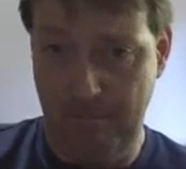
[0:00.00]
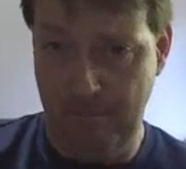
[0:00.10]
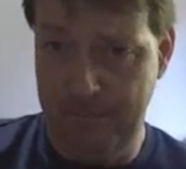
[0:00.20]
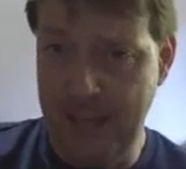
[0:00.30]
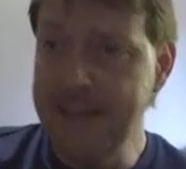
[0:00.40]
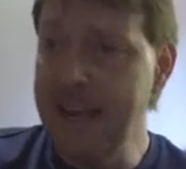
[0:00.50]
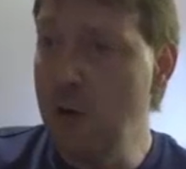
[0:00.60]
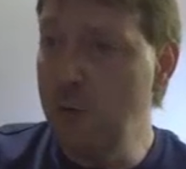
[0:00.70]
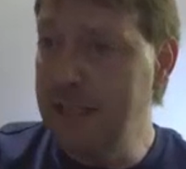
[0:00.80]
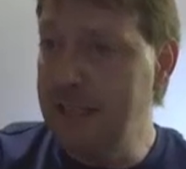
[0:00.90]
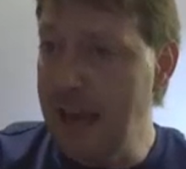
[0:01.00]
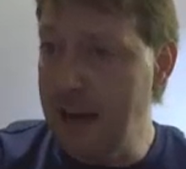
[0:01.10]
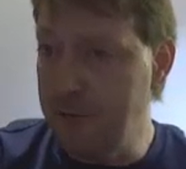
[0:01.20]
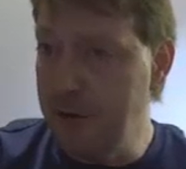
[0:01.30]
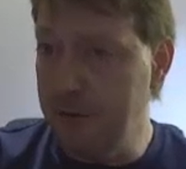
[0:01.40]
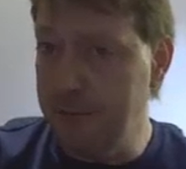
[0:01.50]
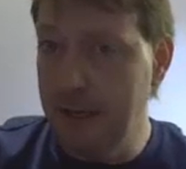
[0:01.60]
then they go into that group.